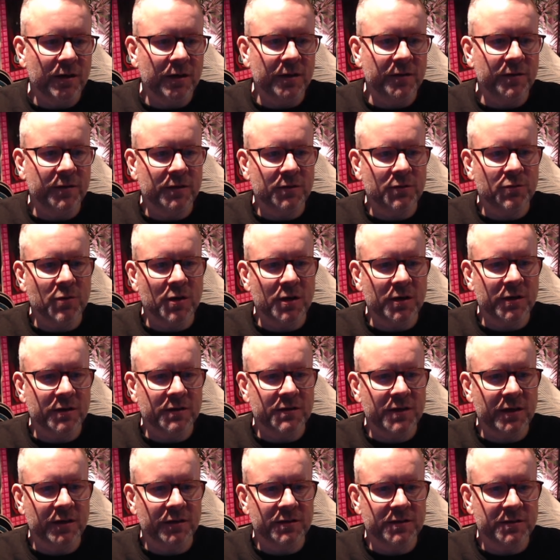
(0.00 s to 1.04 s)
and this one is
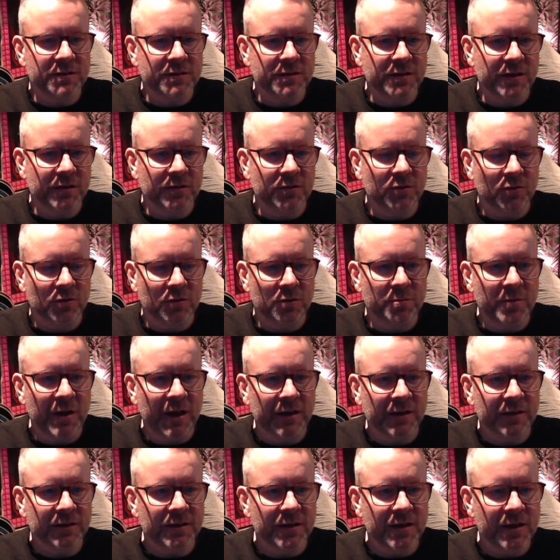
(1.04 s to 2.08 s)
actually set
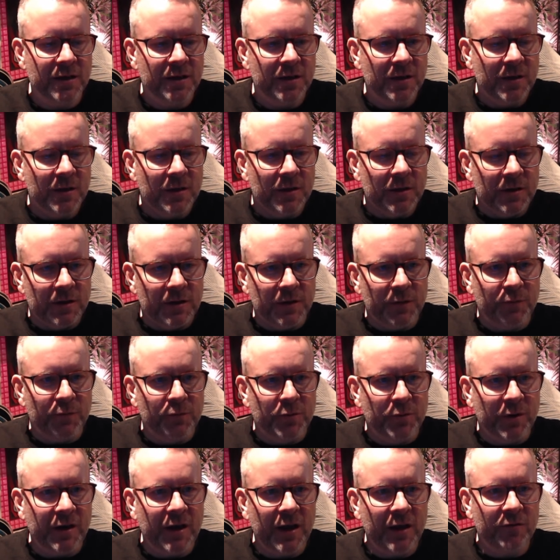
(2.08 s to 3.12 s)
automatically if
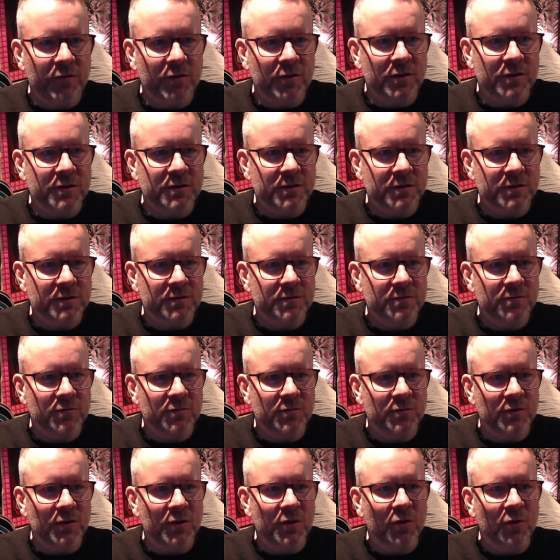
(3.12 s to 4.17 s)
we have a
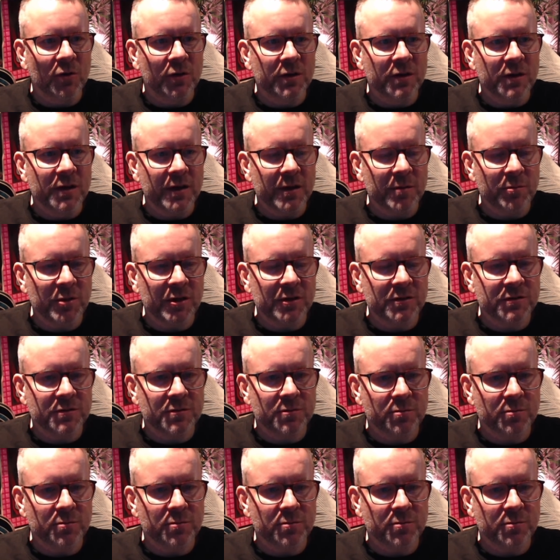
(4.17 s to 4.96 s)
local image.